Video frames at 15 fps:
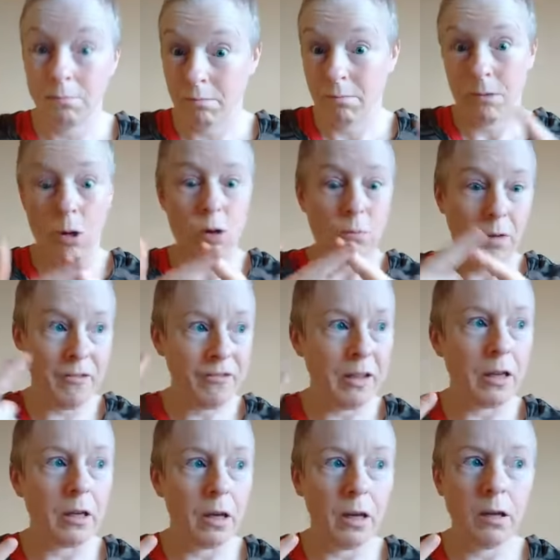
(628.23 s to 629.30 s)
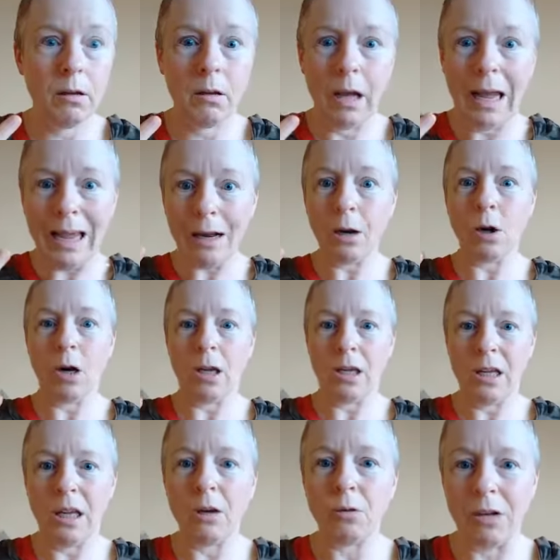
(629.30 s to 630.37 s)
hurt my finger, and I got
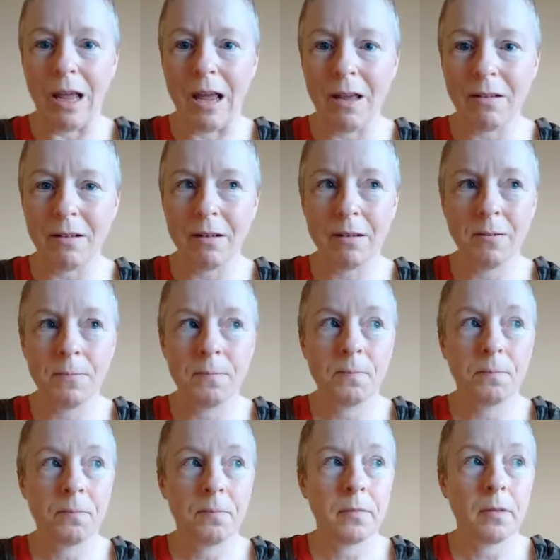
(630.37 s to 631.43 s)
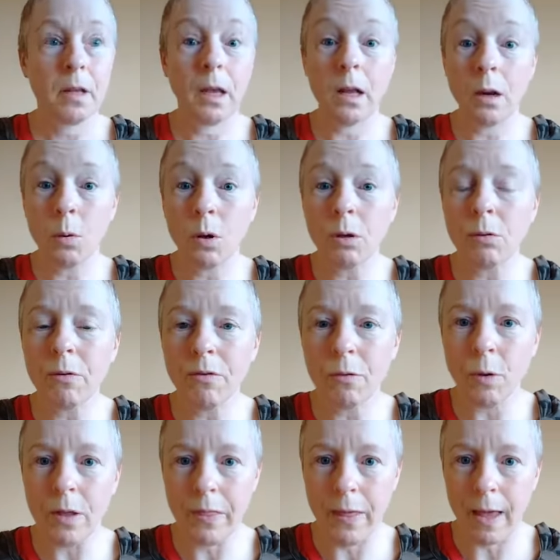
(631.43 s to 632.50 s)
yelled at, and I want to
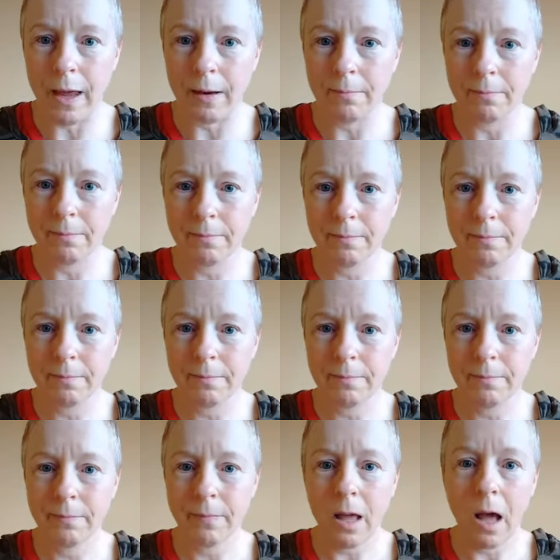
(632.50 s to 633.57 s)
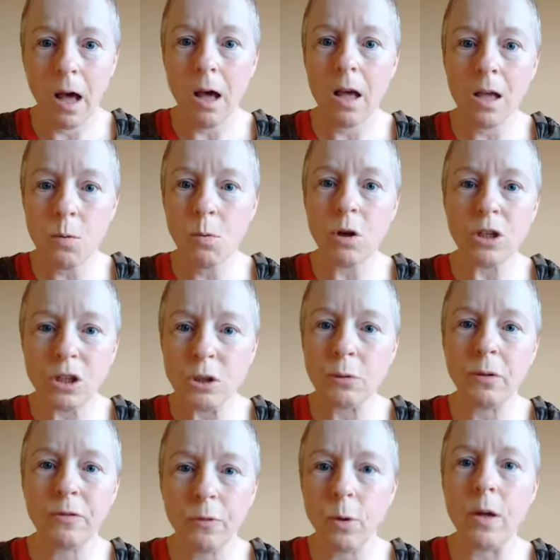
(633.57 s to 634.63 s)
avoid that. I want
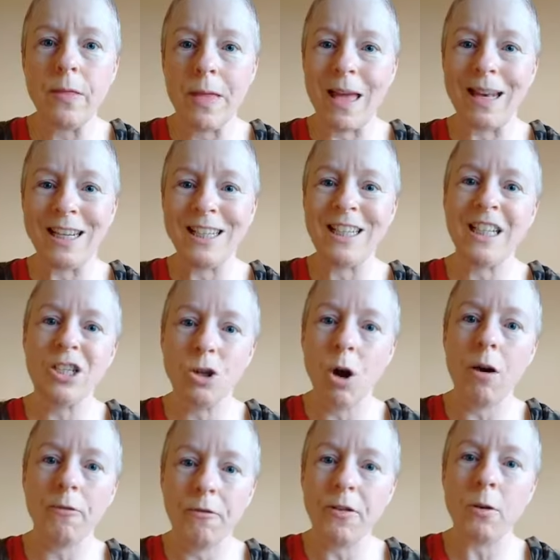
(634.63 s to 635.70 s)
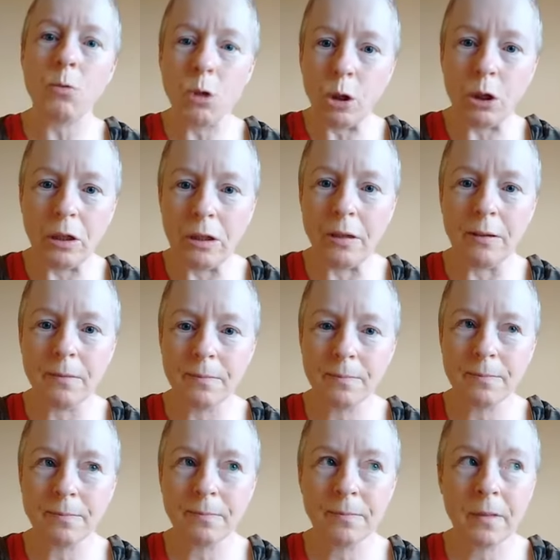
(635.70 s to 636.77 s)
to avoid that. It did not feel good.
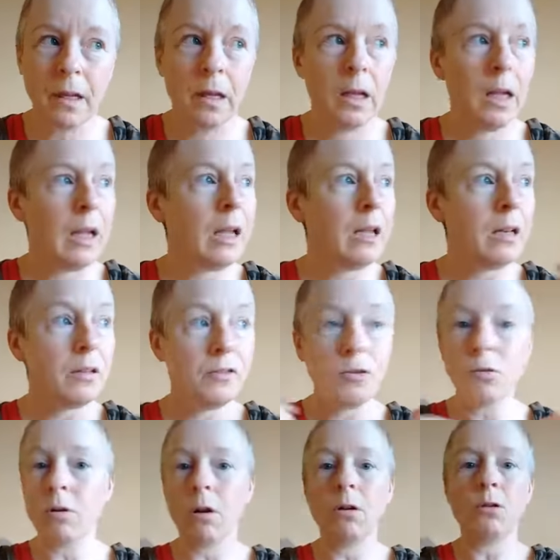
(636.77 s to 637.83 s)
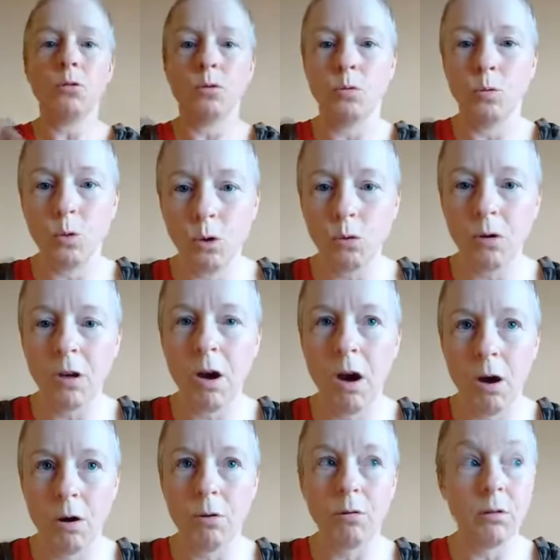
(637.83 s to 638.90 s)
And if you're going to a watering
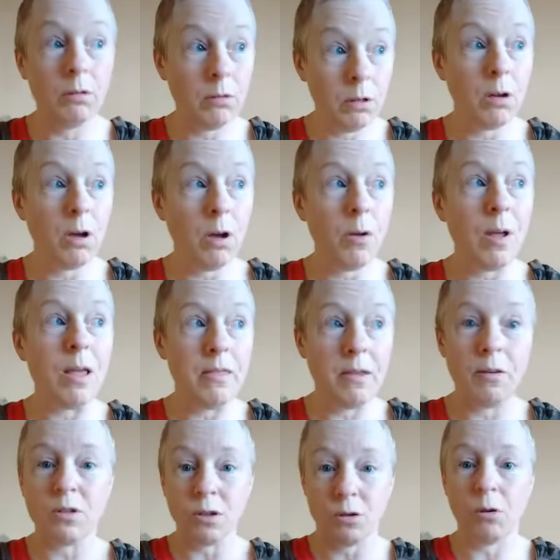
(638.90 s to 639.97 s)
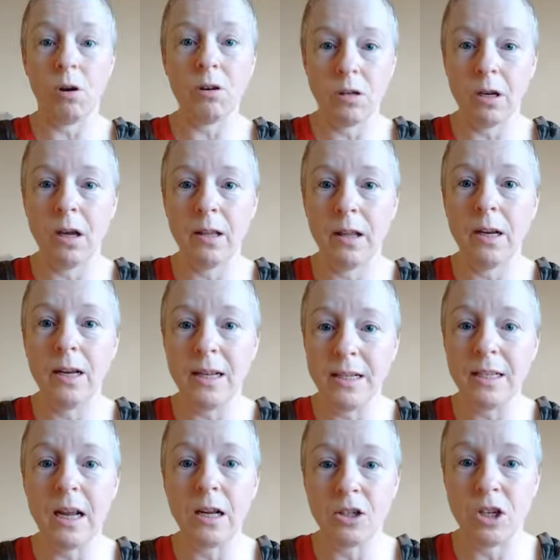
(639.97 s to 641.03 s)
hole, you know, and there is a crocodile and it
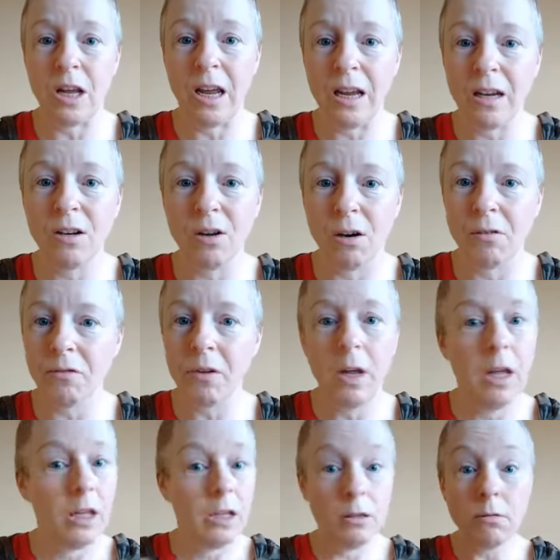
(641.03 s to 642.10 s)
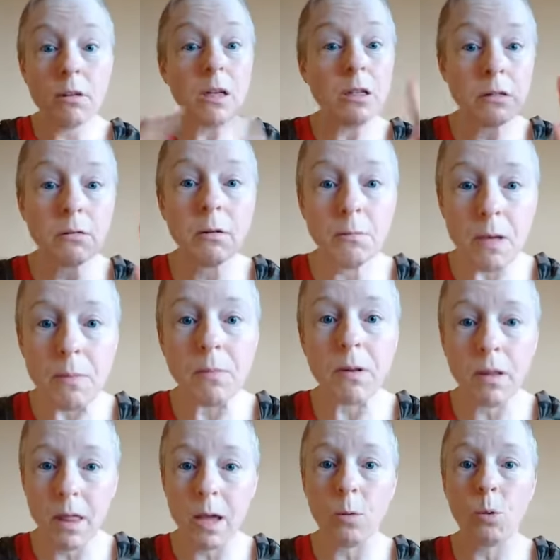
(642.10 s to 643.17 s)
needs to take your hand off, you need to remember
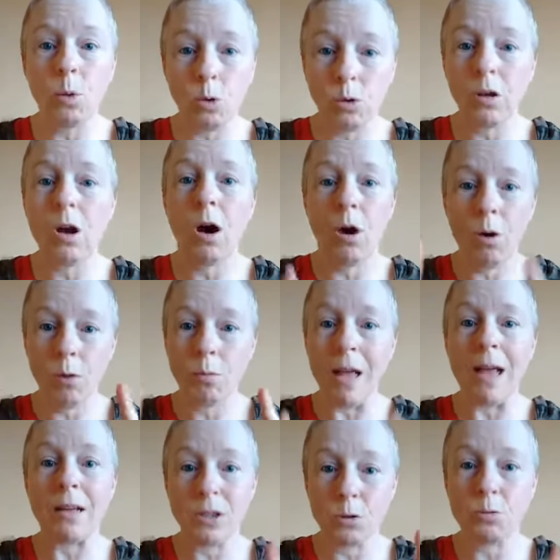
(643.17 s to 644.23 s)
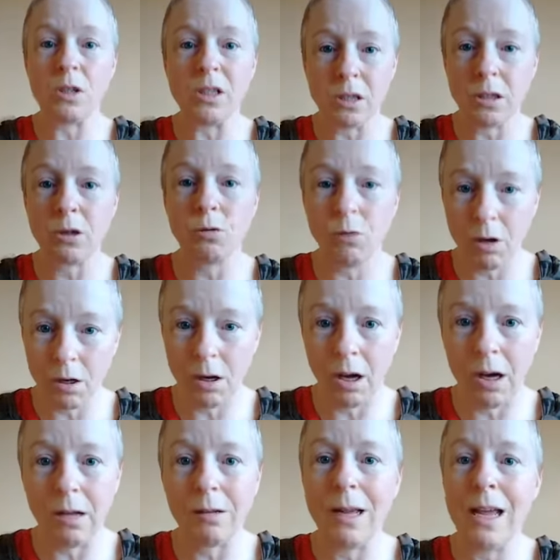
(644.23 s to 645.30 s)
that that watering hole has a resident
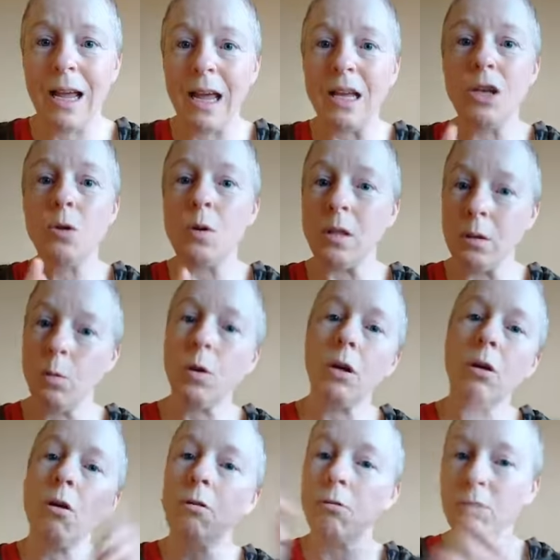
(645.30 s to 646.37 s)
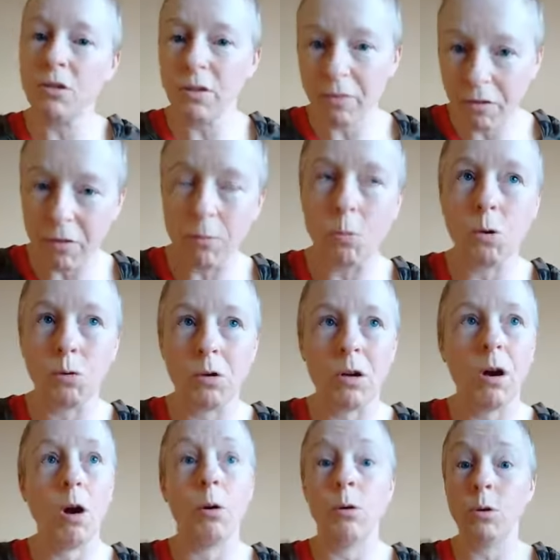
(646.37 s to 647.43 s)
crocodile, and you either want to go to a different watering
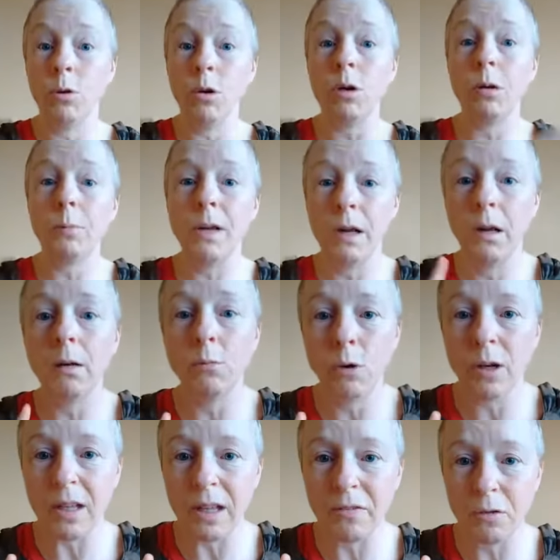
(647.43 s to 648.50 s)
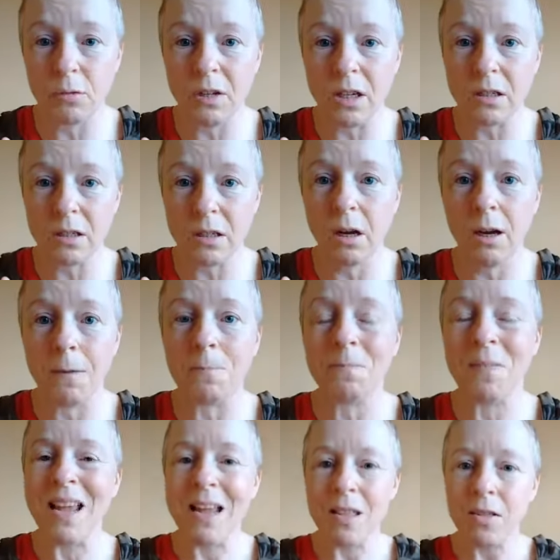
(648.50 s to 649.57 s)
hole or you're going to be a lot more careful next time.
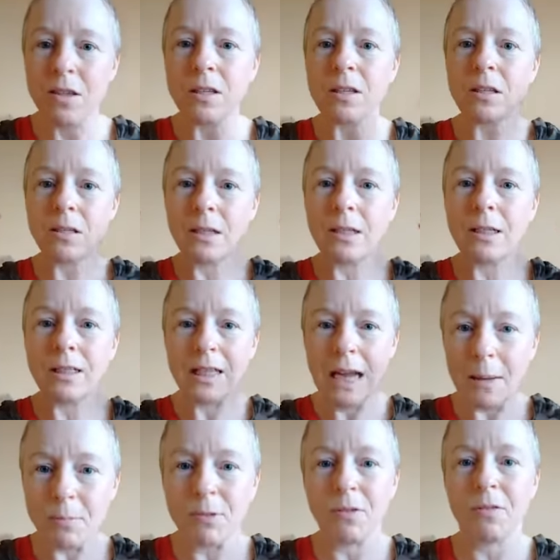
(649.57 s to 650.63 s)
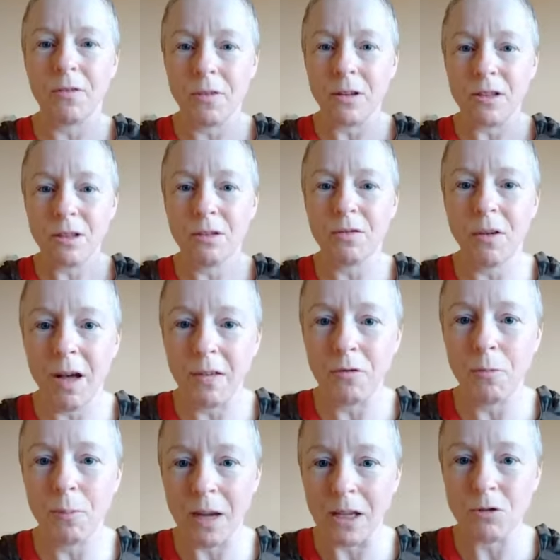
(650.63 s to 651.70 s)
This is an adaptive
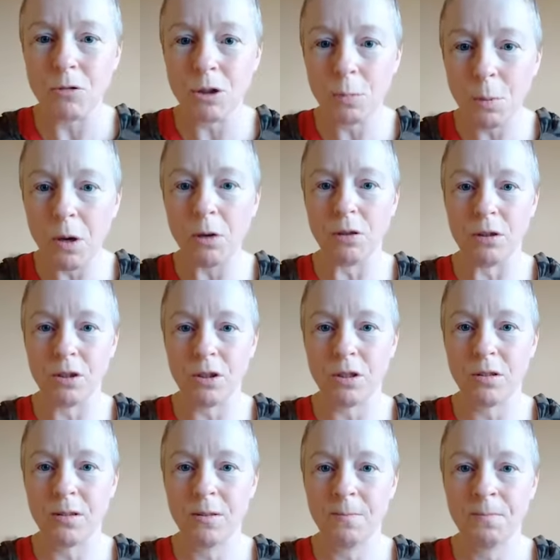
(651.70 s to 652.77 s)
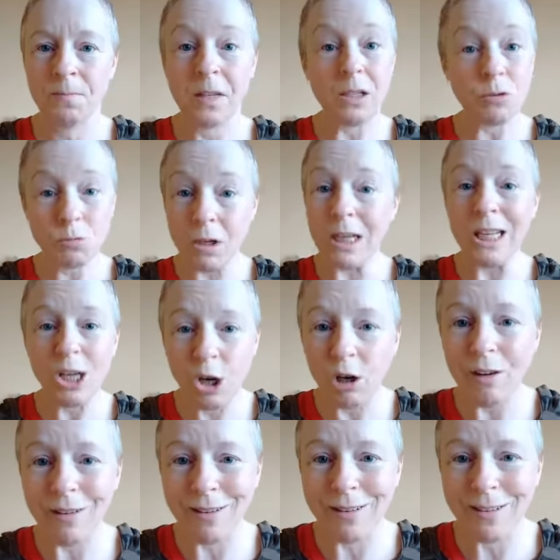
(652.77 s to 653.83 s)
survival-based response. It's really
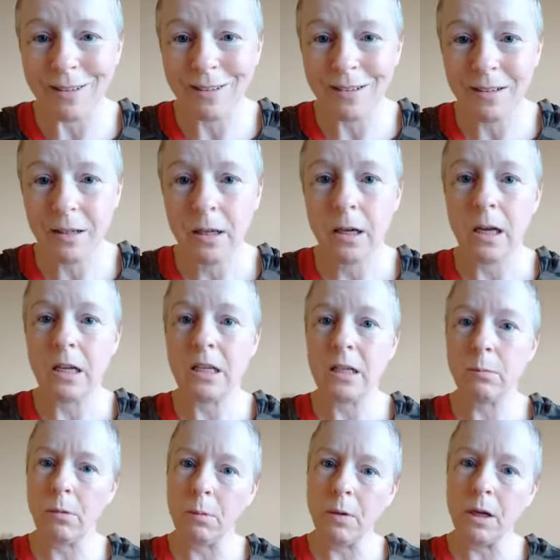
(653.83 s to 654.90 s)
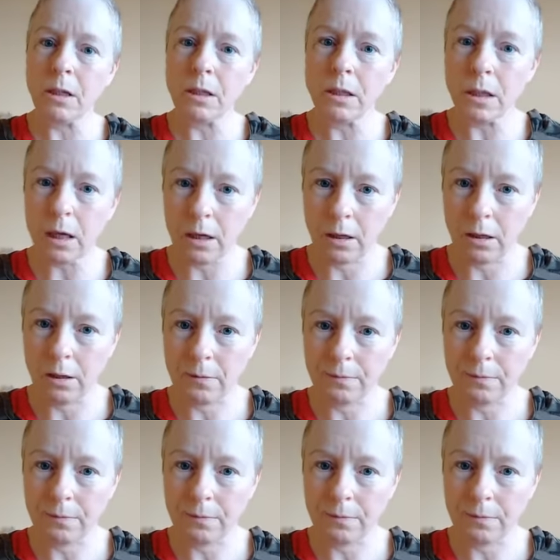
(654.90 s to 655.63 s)
good, except when we get stuck in it.